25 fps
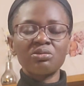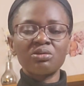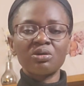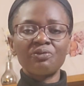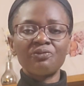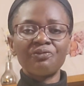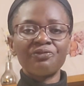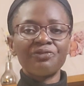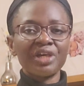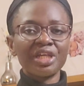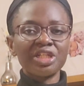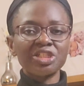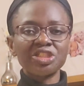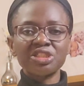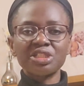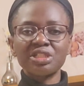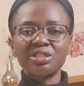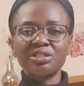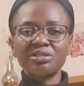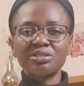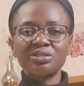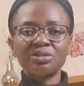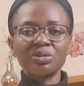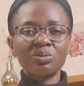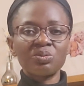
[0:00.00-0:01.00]

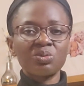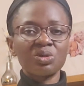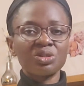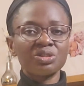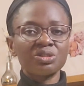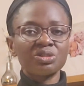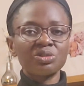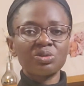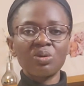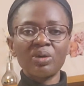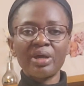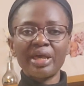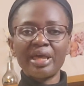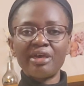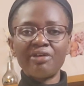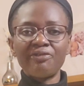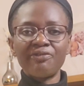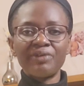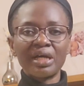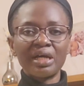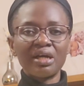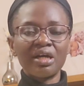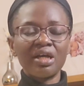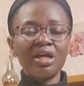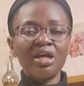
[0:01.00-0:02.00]
convictions or
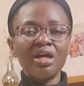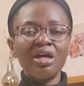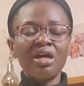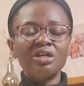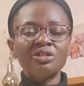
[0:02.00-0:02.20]
whatsoever.